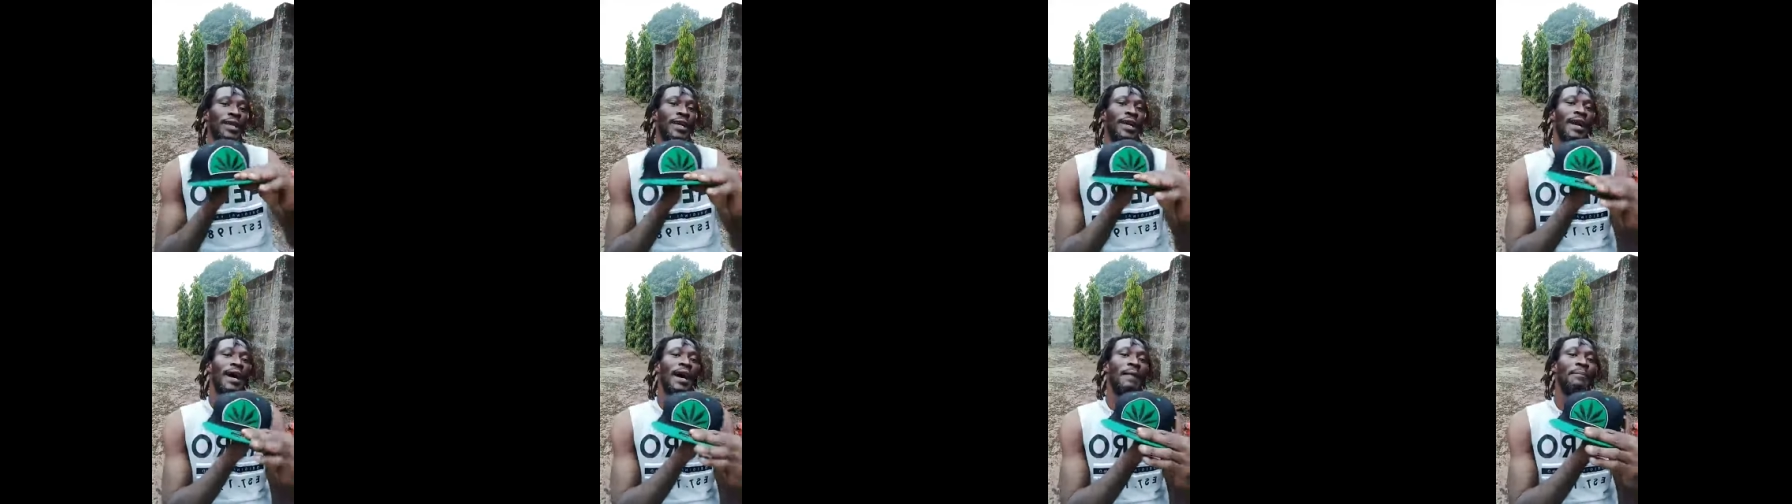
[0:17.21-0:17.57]

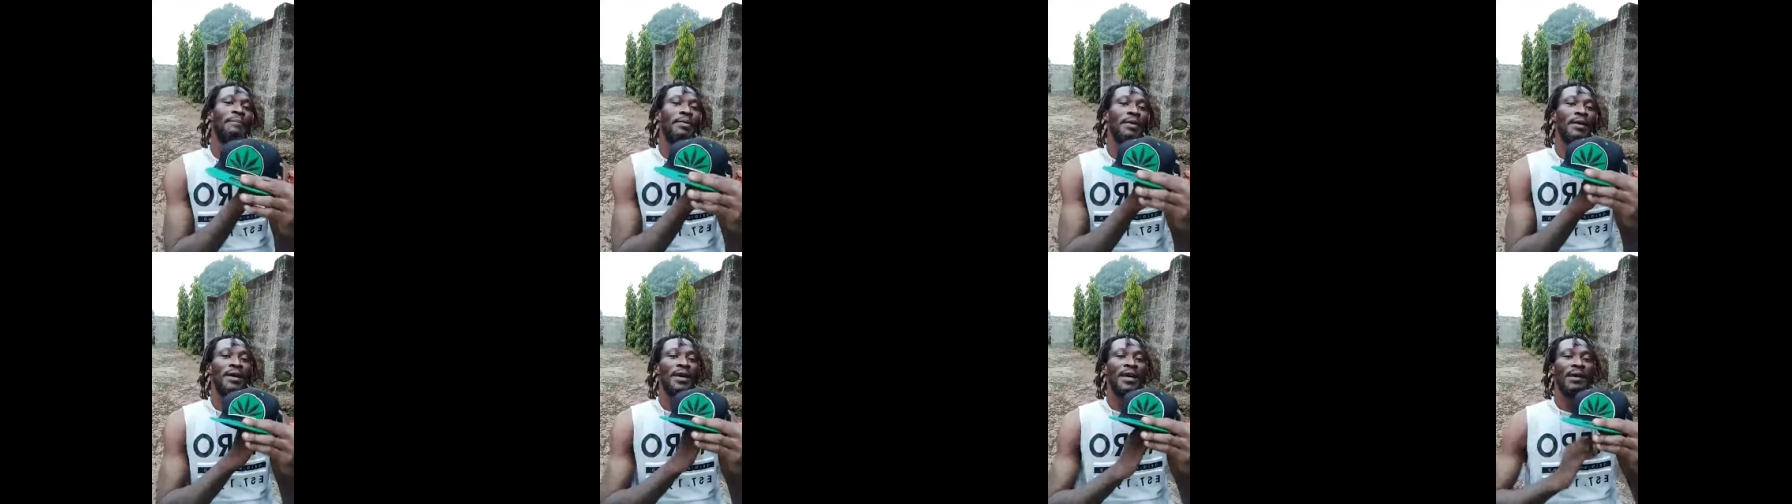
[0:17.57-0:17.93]
Cap,
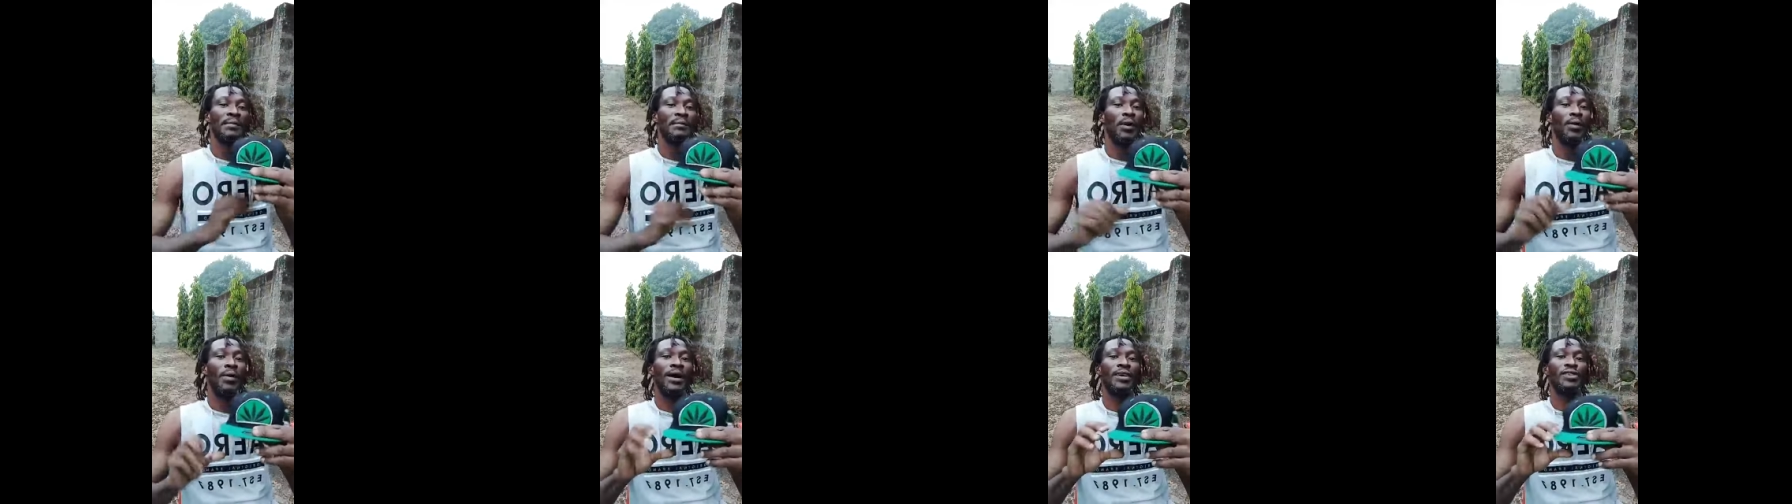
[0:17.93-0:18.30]

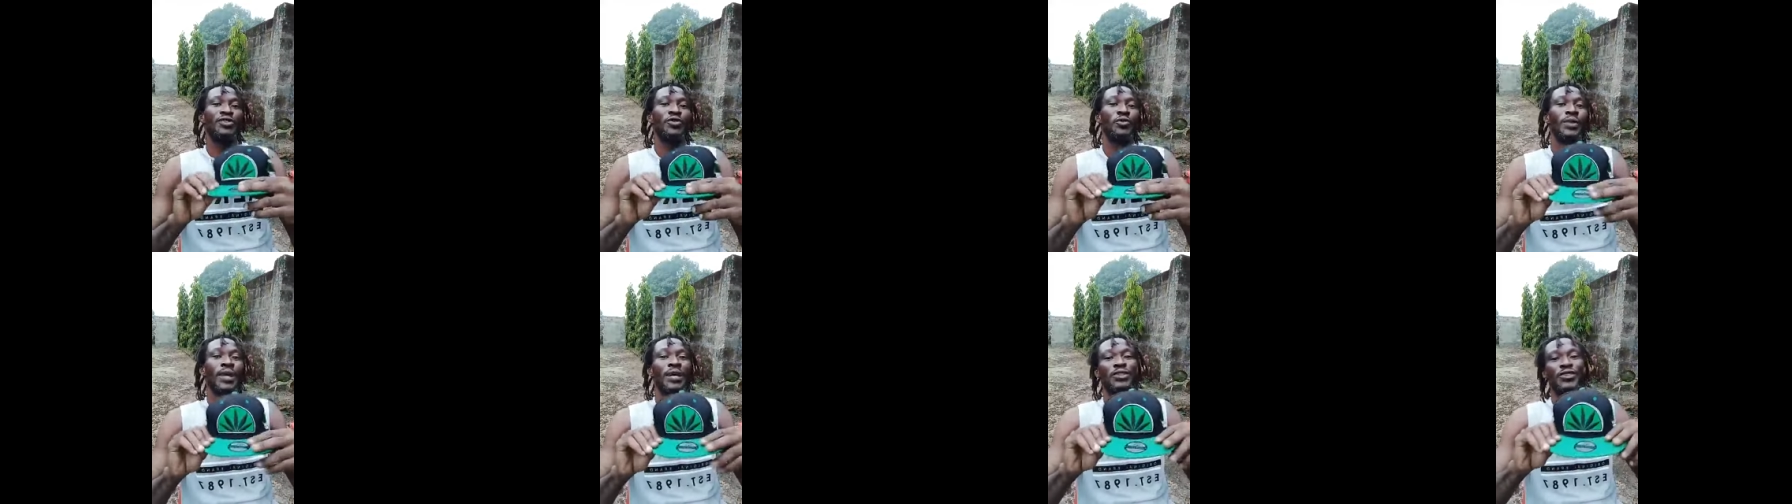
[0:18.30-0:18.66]
but why
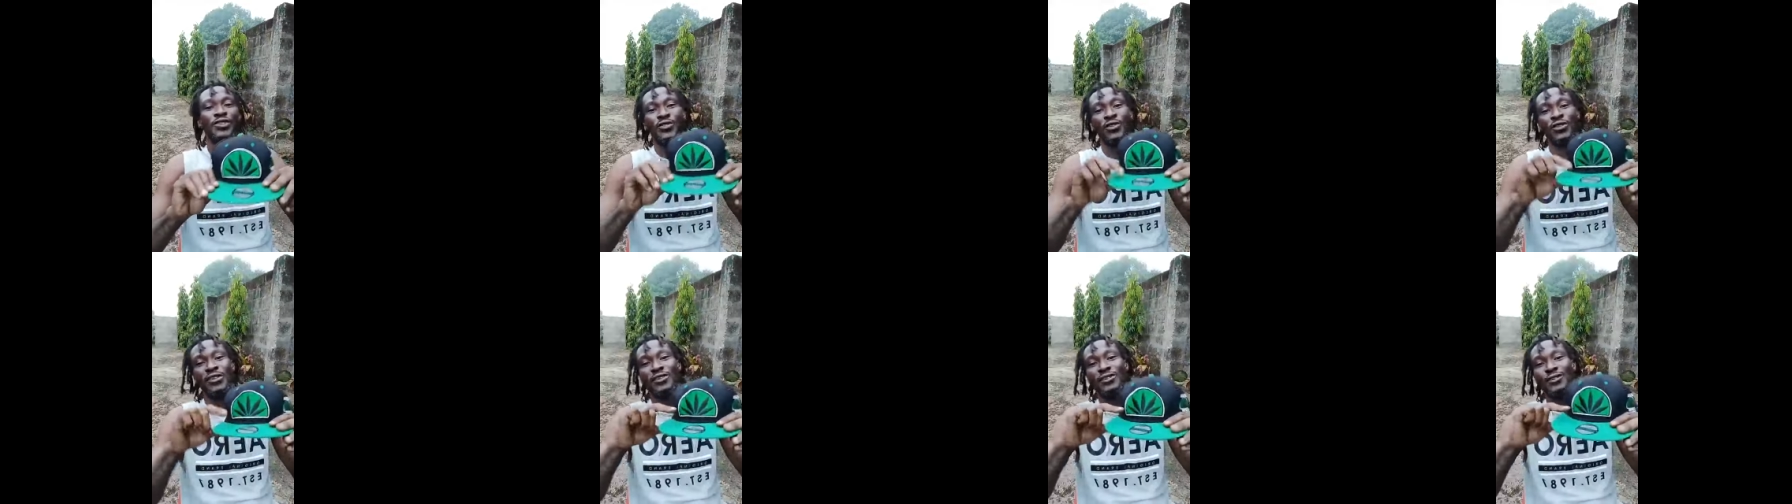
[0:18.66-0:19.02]
show not just
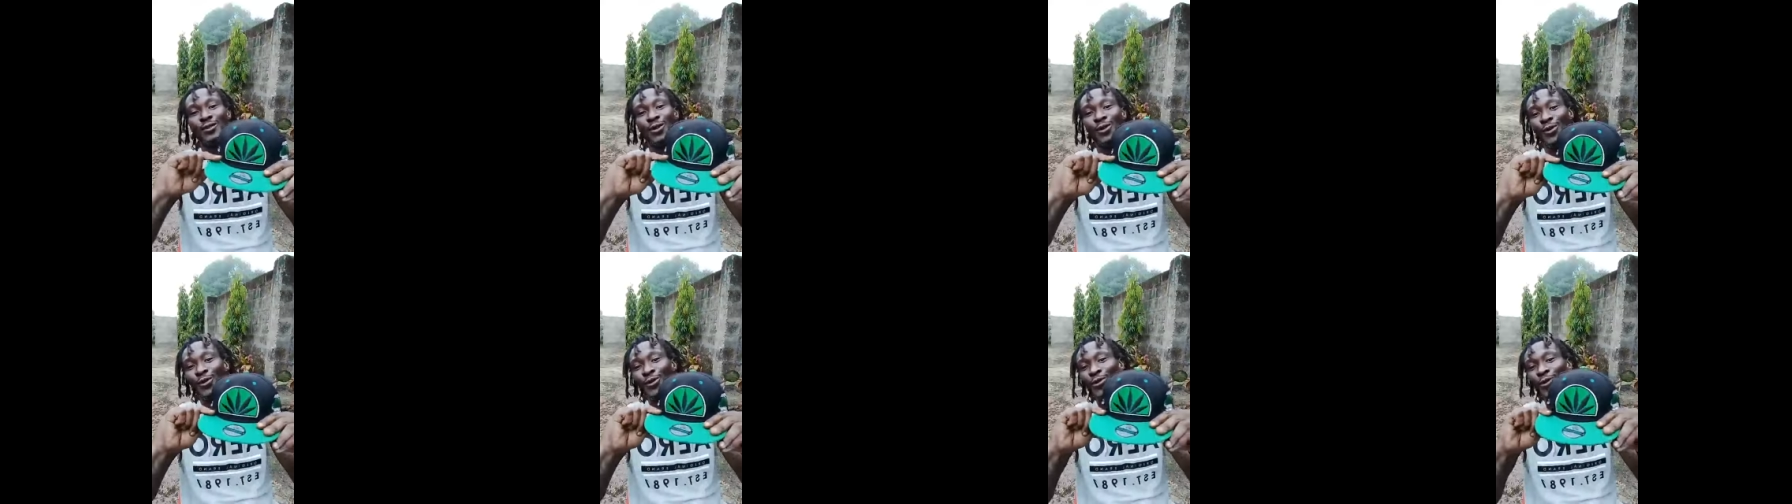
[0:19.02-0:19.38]
this
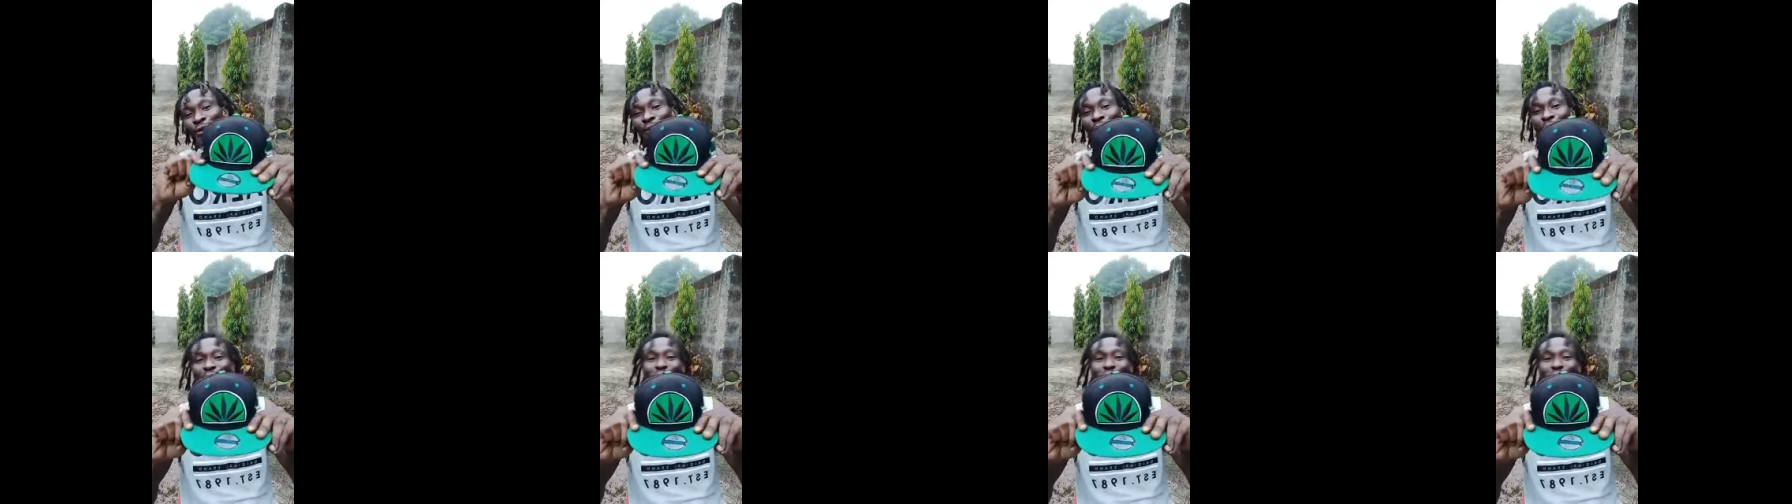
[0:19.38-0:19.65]
logo?